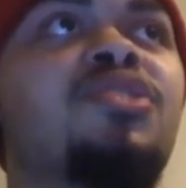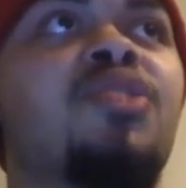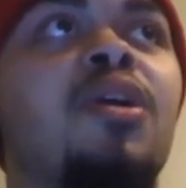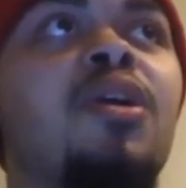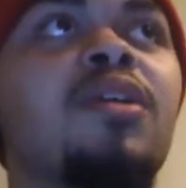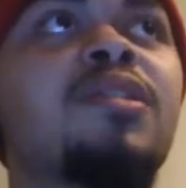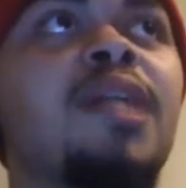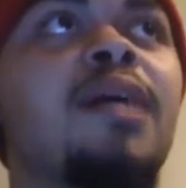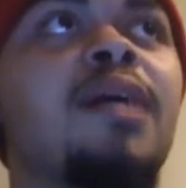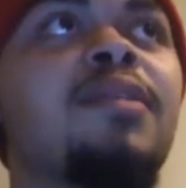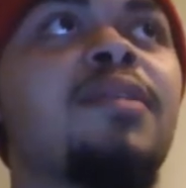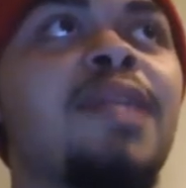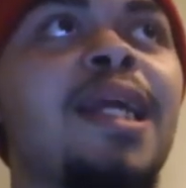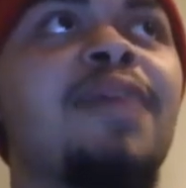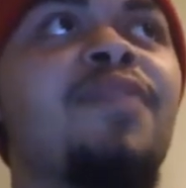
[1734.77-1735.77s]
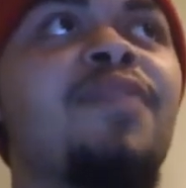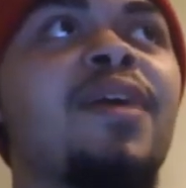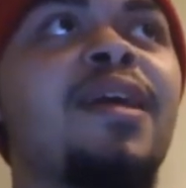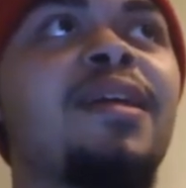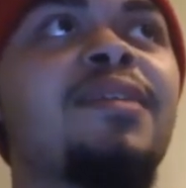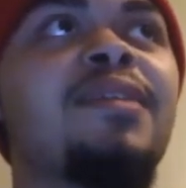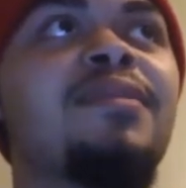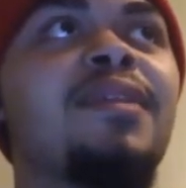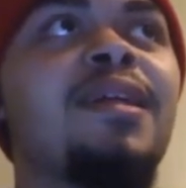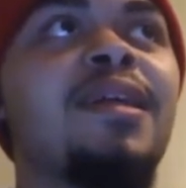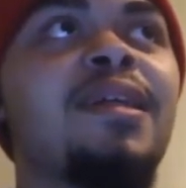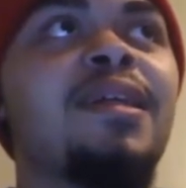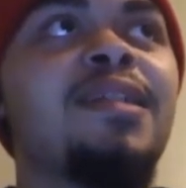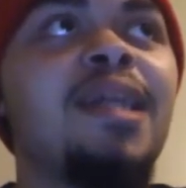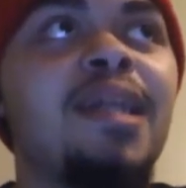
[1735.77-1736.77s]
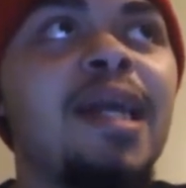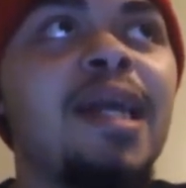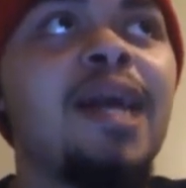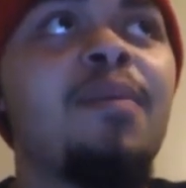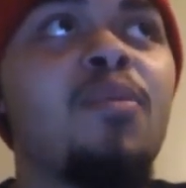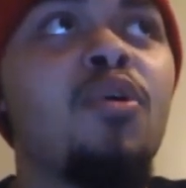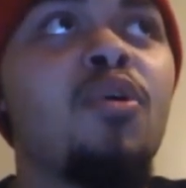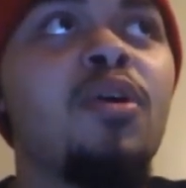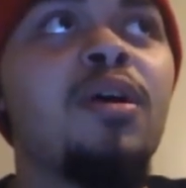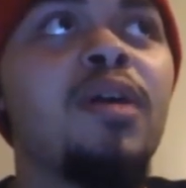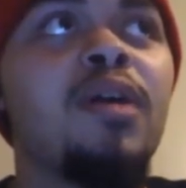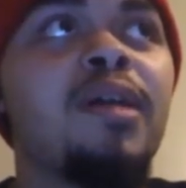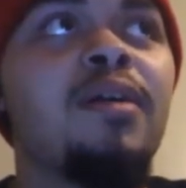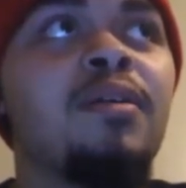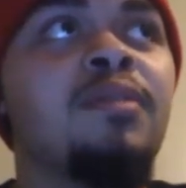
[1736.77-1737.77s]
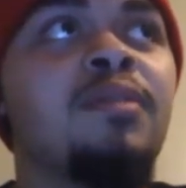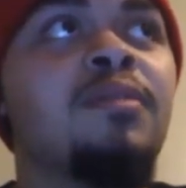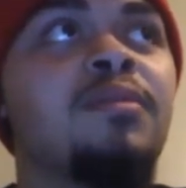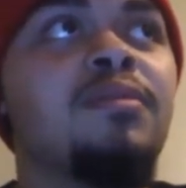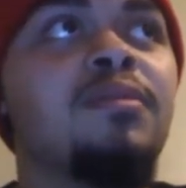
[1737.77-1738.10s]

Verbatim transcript: Strong style. he got a fucking, is that a Nakamura hoodie on?